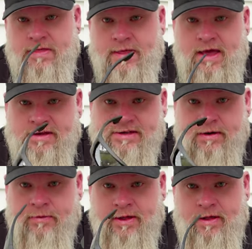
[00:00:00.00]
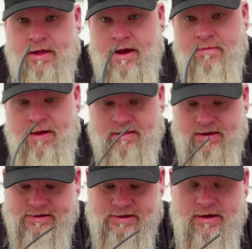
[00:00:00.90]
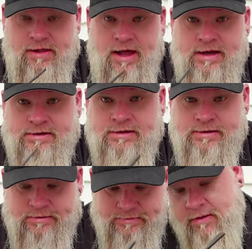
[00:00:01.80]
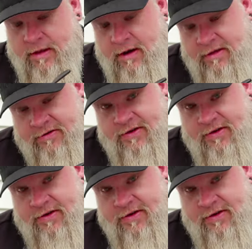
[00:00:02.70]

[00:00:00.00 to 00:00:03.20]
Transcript: the things I really like about these sunglasses that other